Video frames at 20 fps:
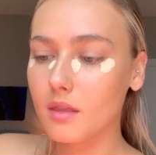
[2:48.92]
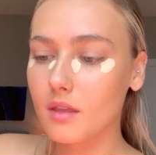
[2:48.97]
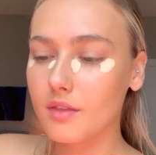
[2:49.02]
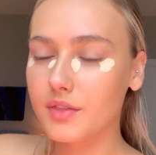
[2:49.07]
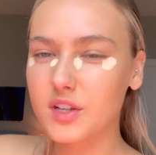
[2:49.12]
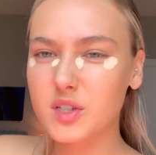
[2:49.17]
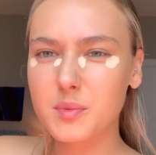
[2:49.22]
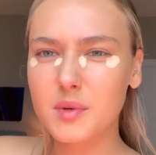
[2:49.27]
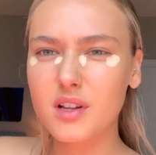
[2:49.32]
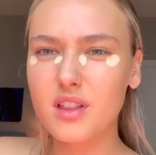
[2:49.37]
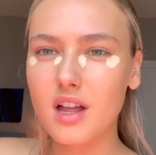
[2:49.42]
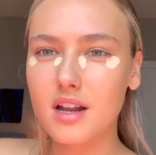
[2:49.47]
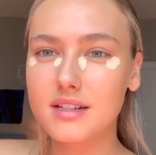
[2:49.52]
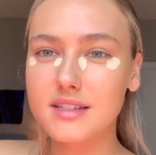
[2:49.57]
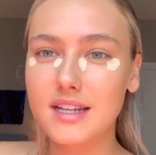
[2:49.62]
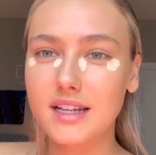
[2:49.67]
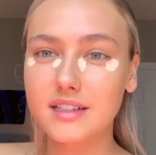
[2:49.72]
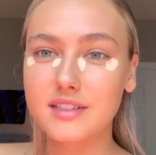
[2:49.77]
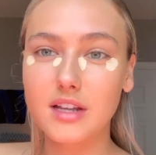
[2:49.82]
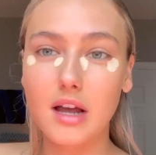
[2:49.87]
There's been a lot of
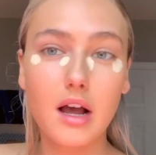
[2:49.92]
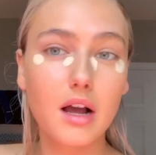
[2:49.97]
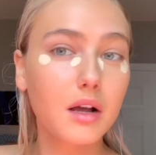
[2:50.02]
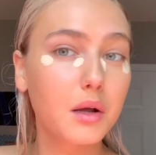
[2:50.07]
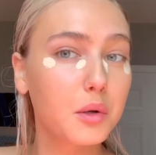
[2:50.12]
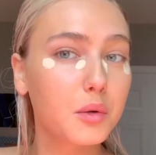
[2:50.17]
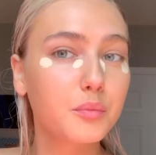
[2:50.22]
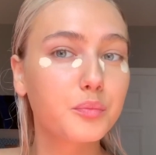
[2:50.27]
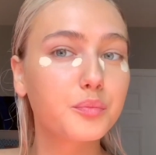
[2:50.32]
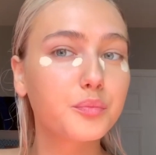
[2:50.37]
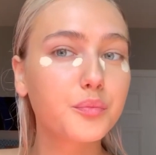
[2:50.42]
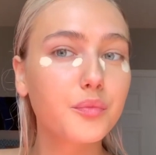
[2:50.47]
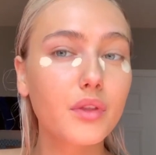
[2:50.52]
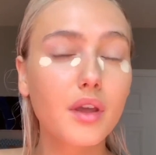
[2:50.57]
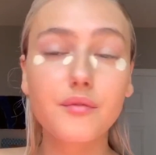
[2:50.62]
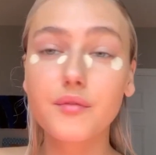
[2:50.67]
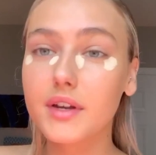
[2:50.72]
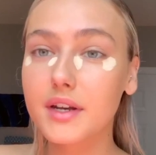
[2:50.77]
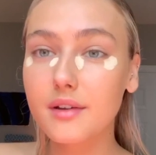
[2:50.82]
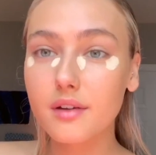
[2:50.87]
TikTok
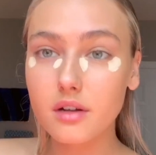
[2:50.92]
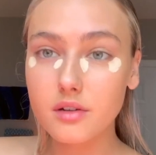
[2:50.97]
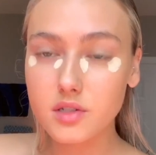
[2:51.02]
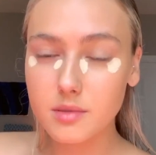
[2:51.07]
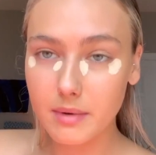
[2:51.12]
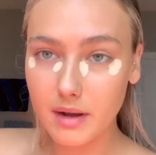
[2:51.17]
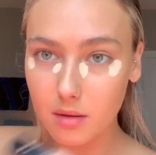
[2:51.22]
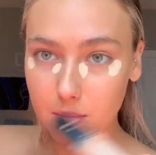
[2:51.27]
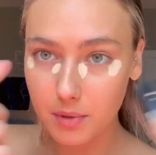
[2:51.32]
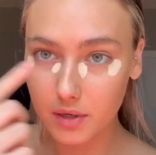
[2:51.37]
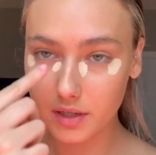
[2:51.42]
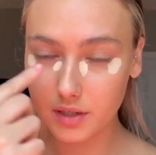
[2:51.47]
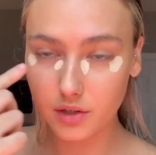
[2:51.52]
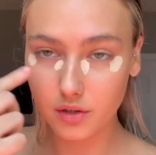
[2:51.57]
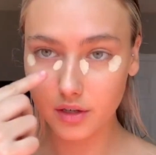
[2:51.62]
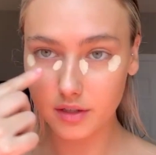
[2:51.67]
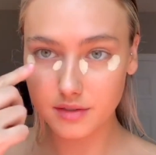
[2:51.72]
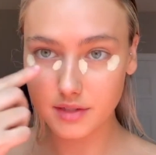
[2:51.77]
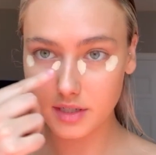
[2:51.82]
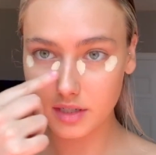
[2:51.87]
videos about putting your
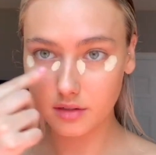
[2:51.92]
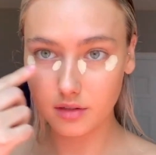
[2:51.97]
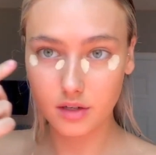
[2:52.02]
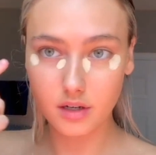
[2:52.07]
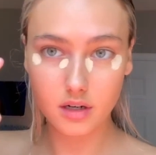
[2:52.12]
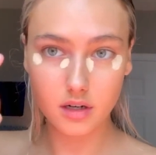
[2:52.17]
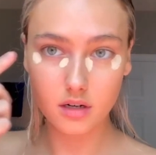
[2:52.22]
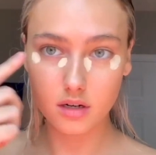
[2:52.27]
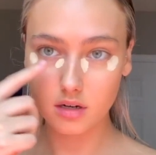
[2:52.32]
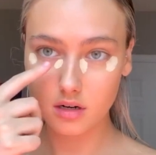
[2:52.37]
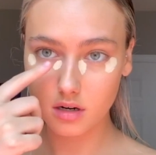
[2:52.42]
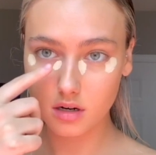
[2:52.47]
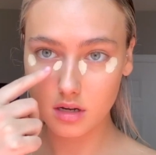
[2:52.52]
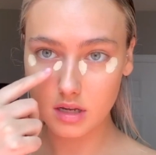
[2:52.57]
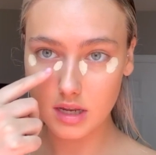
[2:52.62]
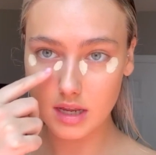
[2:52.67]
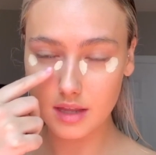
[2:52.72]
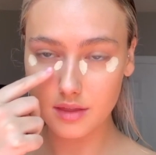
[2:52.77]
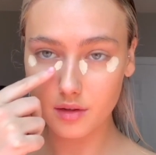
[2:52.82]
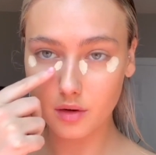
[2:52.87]
concealer
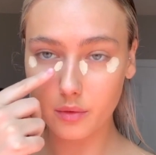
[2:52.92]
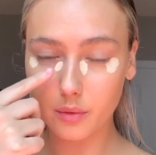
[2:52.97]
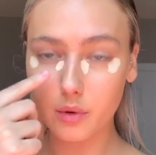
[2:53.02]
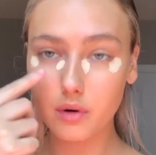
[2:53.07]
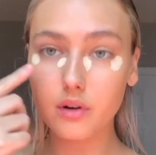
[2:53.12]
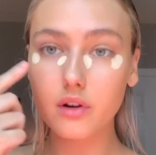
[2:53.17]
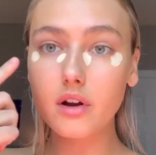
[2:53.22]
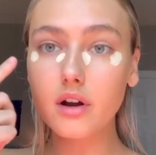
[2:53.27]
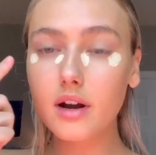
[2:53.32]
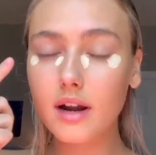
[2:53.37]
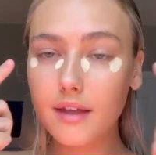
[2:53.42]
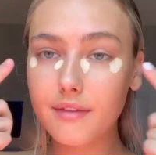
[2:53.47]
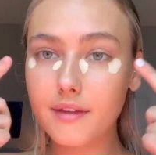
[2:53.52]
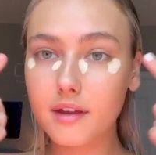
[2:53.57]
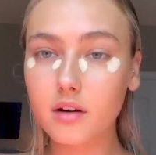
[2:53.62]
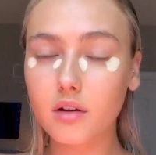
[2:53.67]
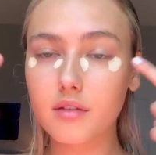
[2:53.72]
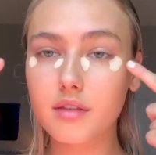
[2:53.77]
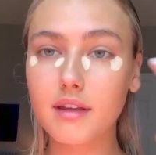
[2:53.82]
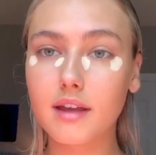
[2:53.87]
in the corner and
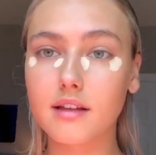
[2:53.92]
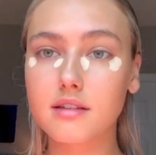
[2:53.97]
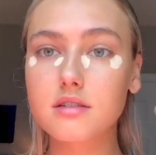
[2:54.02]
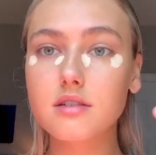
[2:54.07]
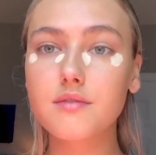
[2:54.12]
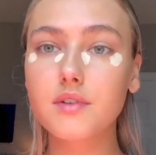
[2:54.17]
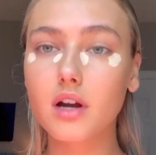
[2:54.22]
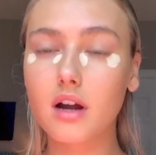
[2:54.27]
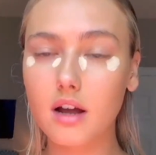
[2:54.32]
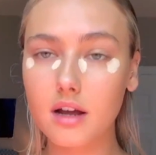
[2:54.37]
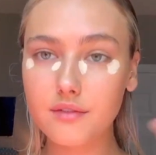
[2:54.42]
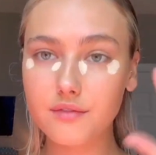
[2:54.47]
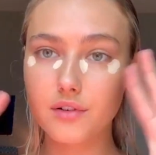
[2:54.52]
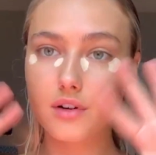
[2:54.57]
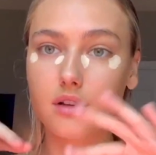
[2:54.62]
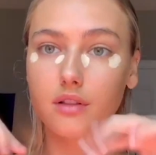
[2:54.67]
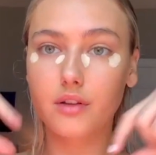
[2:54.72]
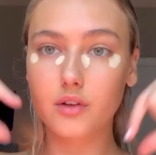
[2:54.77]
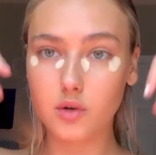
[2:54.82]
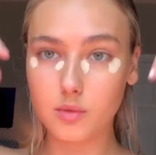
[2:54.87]
then on the ends of your eye for
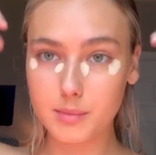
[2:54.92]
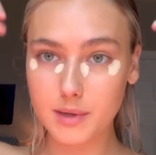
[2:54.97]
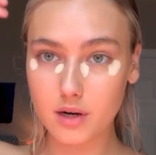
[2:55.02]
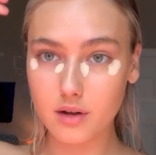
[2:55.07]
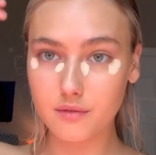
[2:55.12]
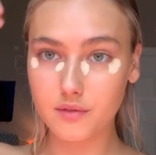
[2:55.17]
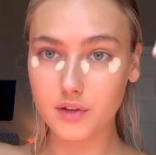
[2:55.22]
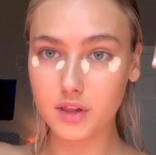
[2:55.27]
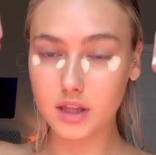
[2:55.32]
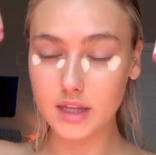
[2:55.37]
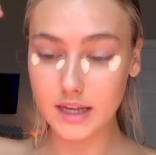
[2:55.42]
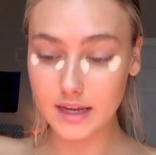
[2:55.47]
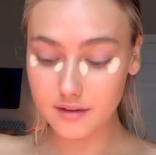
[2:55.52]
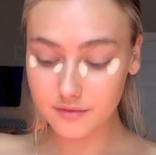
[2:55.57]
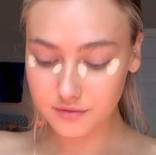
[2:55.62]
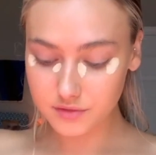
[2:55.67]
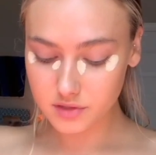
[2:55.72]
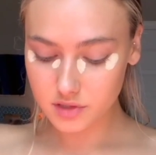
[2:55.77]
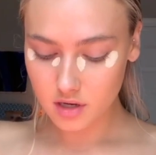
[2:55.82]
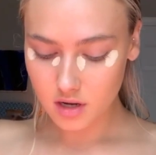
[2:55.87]
a little bit of a
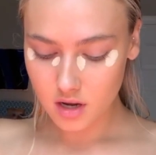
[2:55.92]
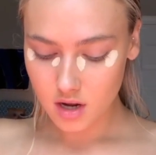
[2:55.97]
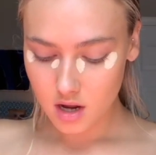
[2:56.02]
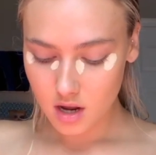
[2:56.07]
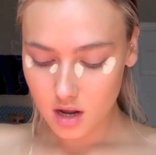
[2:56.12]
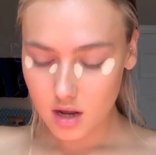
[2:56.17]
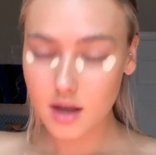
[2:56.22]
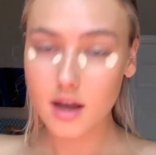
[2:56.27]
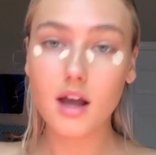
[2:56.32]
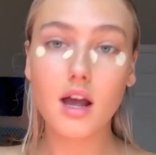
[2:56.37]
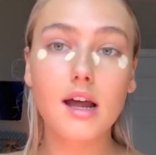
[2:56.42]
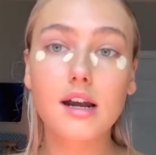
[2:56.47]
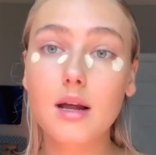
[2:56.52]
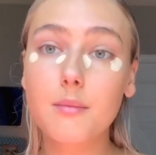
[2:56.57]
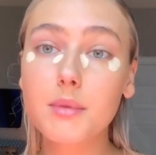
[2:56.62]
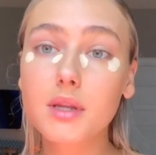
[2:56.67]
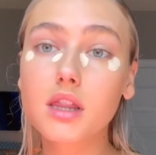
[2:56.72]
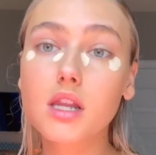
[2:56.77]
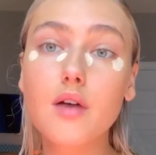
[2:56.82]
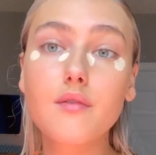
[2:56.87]
lift. And I've
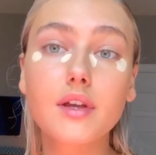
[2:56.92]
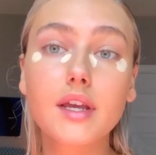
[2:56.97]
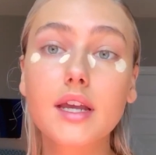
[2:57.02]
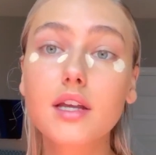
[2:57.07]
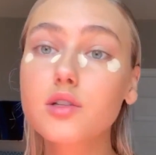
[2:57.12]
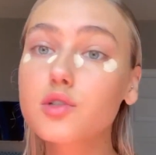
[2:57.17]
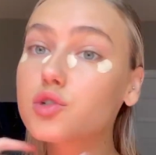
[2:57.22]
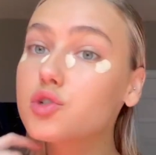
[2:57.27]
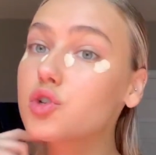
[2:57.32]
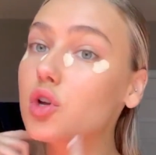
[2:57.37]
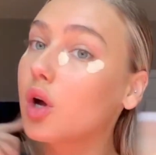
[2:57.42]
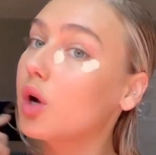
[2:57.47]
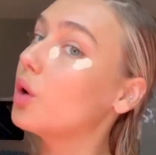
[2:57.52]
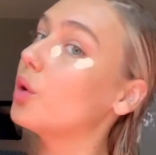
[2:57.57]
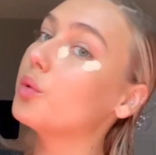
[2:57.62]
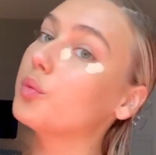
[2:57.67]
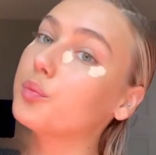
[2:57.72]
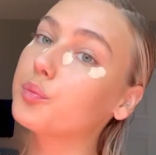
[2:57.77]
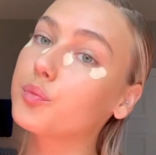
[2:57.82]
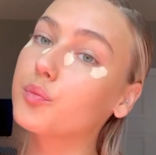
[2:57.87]
been loving it,
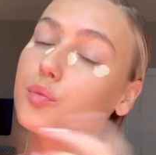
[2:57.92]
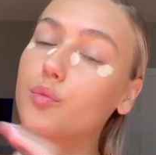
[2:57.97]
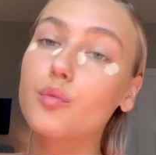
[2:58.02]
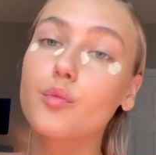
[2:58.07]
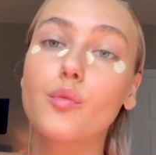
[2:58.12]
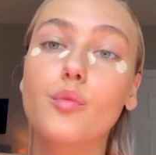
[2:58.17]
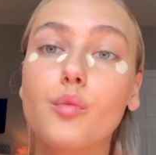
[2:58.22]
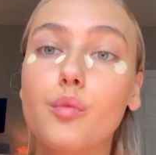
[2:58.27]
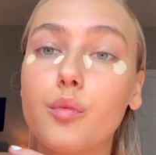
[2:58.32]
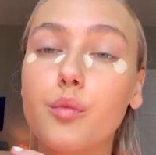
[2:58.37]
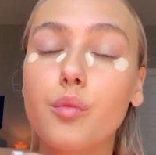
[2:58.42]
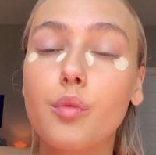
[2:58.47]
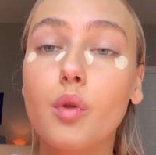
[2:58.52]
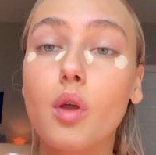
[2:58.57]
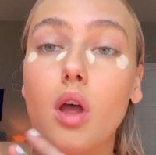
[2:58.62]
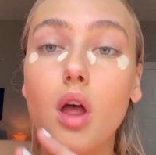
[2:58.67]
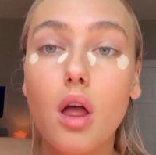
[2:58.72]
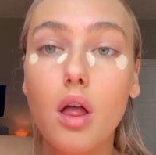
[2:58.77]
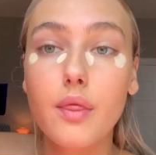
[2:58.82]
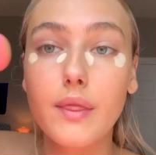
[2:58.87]
so
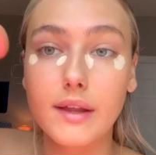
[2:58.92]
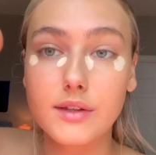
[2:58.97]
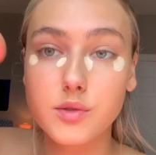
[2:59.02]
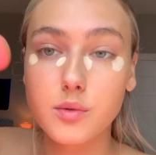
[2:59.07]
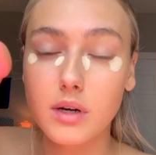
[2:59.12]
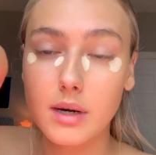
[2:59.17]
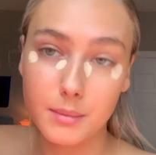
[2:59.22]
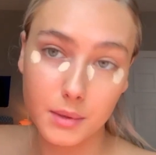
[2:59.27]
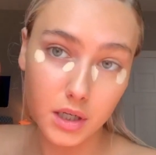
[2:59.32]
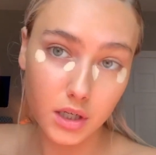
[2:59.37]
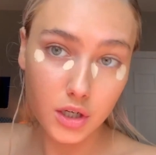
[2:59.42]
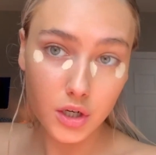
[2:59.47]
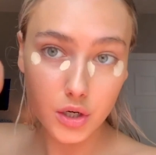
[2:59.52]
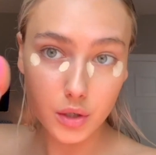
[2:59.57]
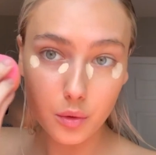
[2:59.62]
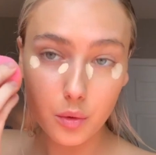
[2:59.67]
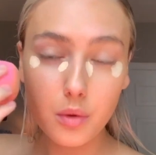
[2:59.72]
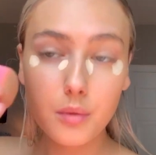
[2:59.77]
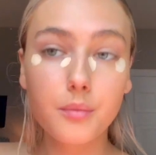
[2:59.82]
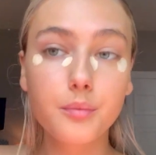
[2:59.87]
that's what I'm gonna
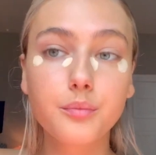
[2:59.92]
do.